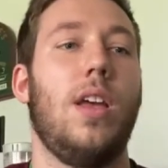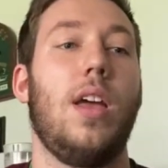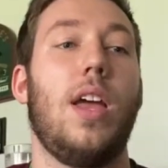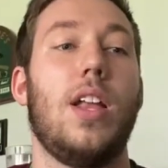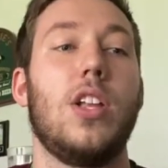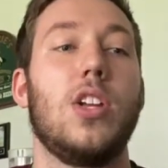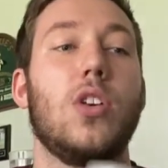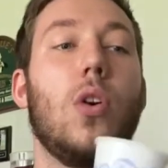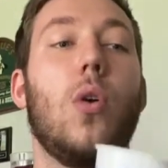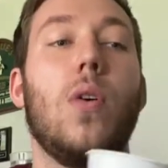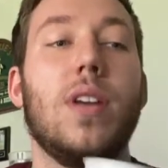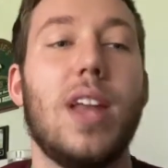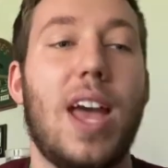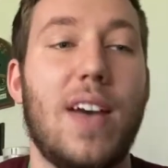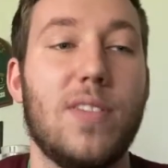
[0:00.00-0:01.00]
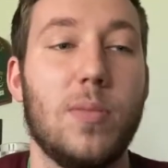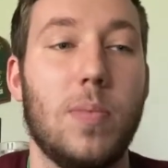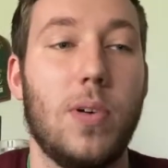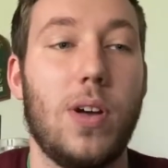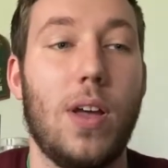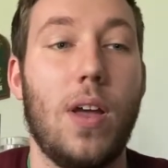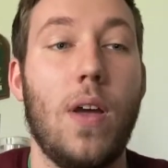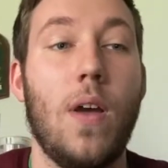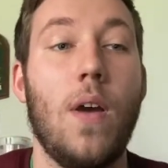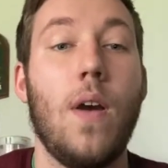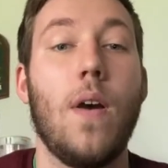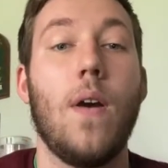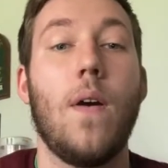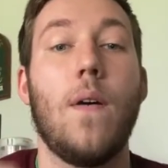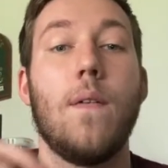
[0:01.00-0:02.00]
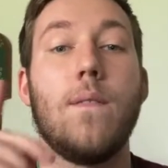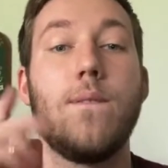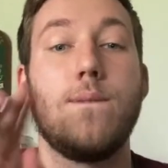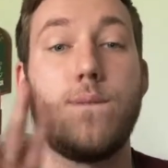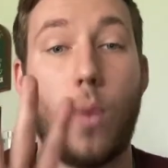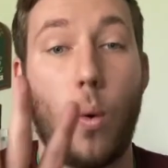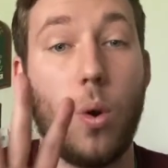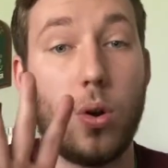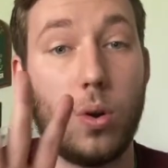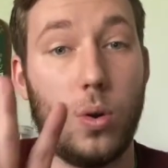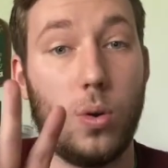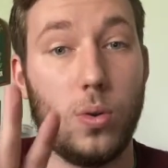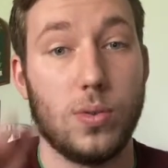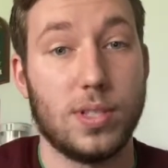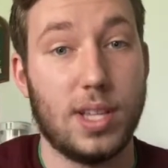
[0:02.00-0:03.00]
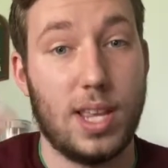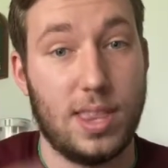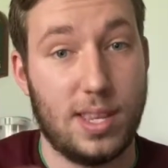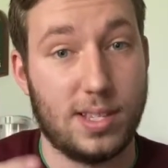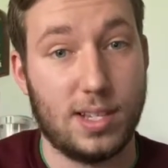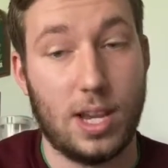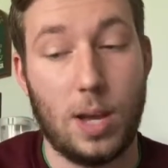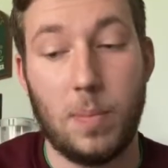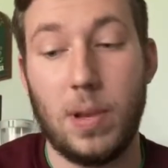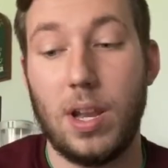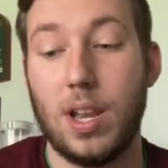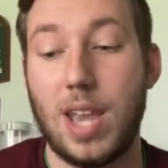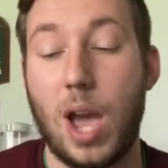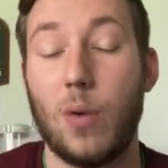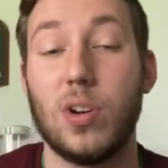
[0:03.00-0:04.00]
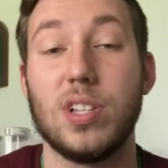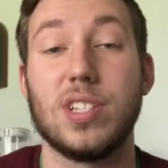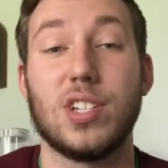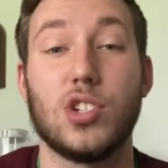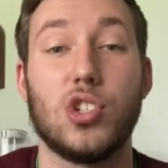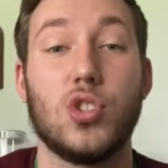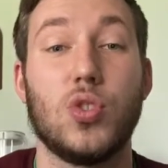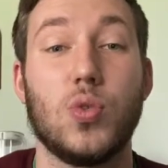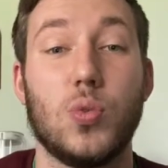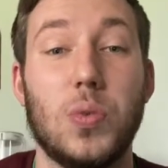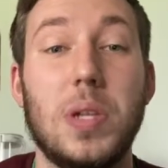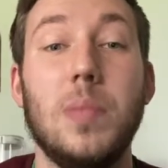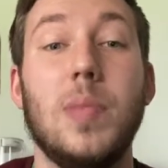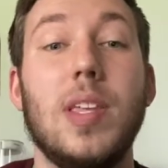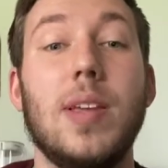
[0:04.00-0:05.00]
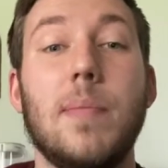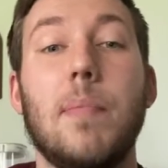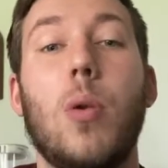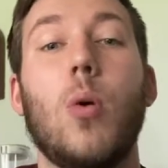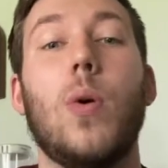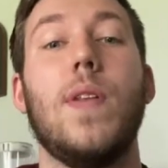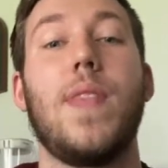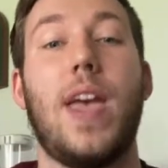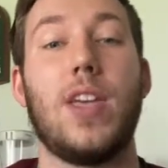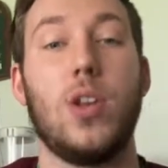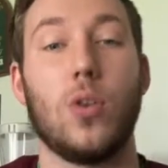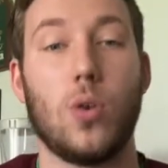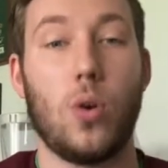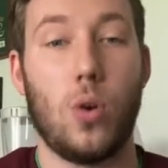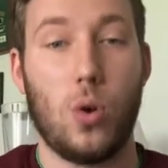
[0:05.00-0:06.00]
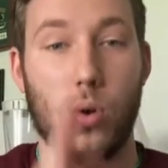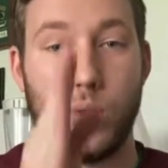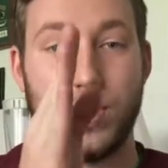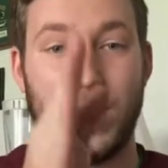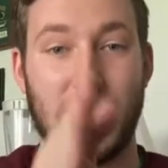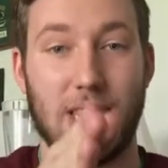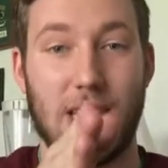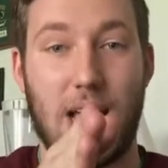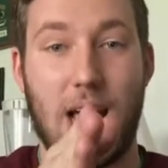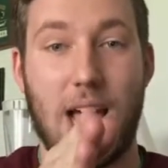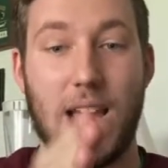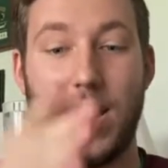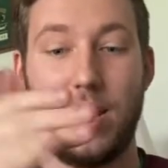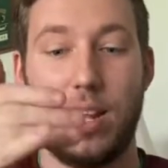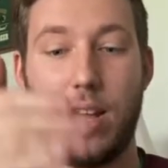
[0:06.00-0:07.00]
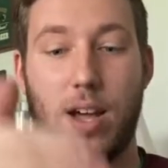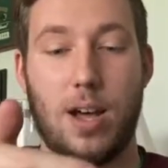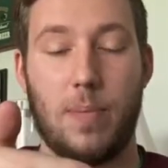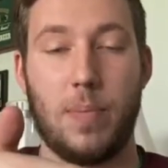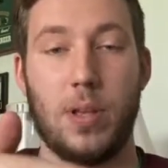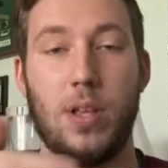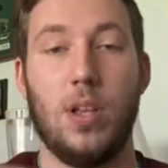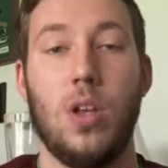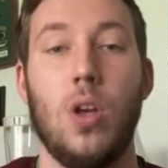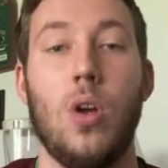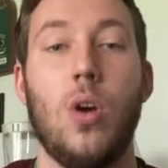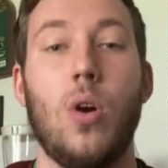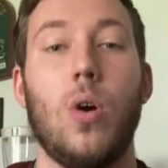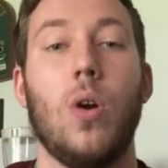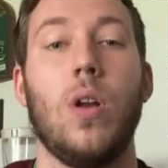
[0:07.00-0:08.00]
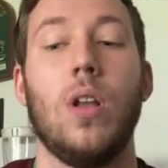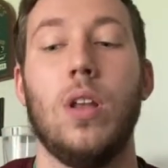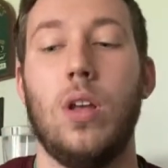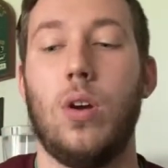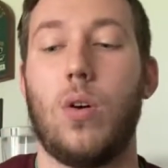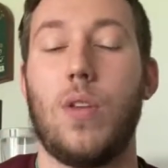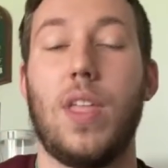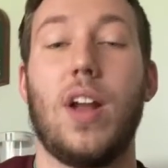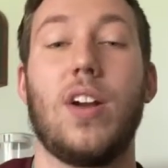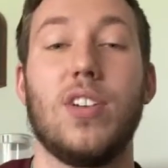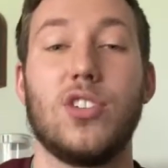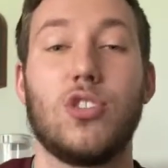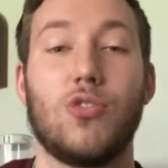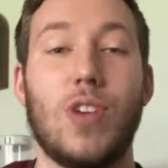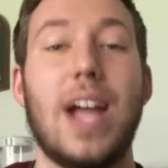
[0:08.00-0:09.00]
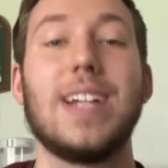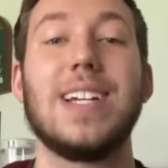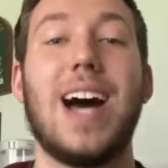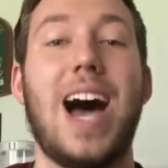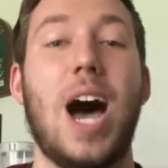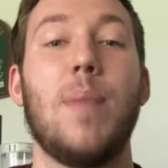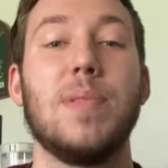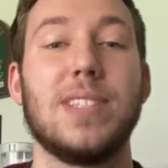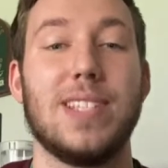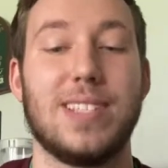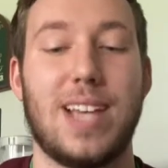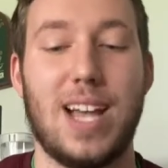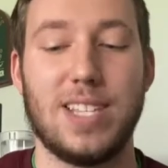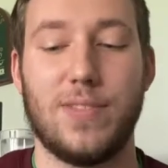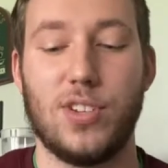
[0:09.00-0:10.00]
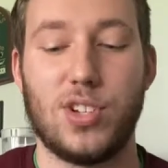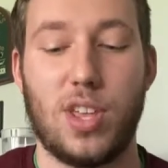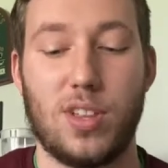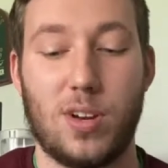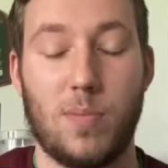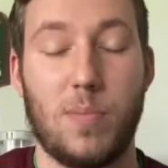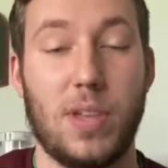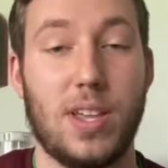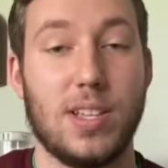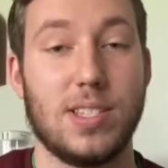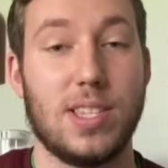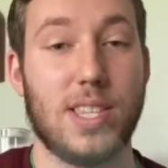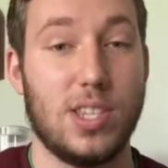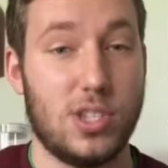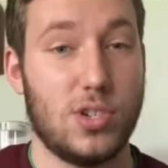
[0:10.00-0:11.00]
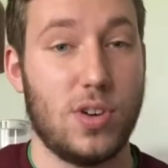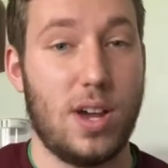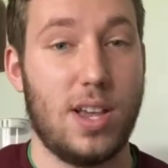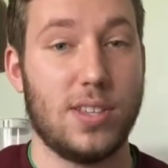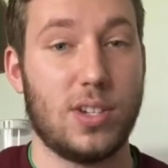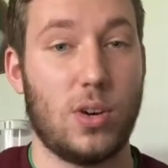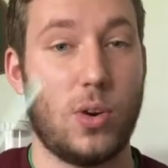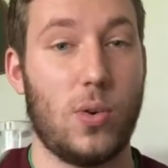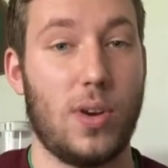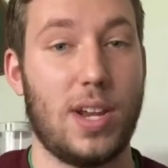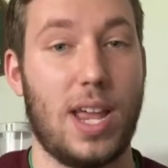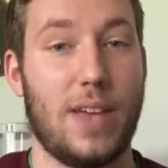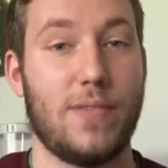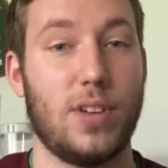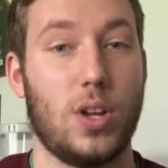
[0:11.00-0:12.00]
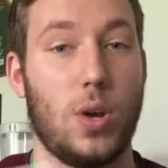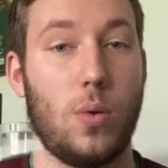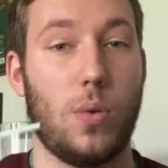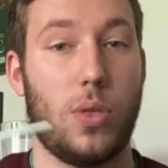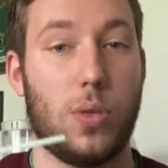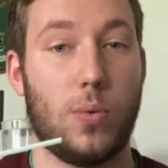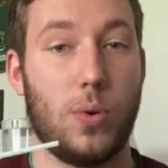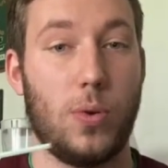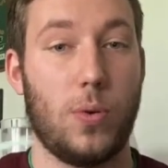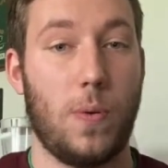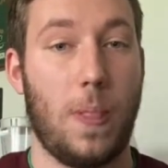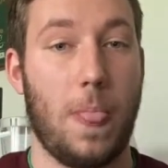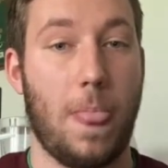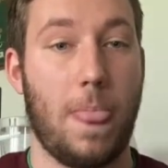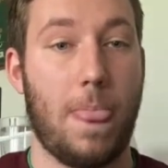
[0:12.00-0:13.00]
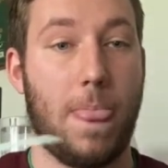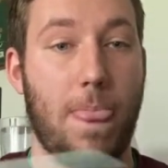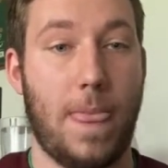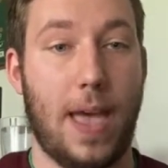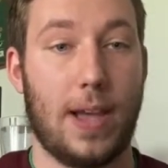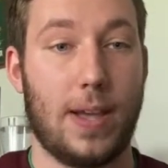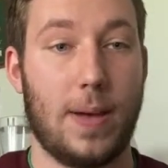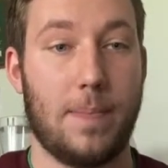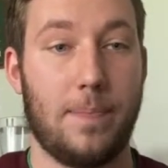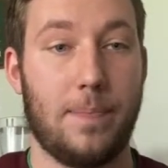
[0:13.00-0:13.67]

and you're going to have to put 4 holes in this cup. Now, it is extremely important that your holes line up, or they are on direct opposite sides of each other, because these straws are going to have to go through that cup.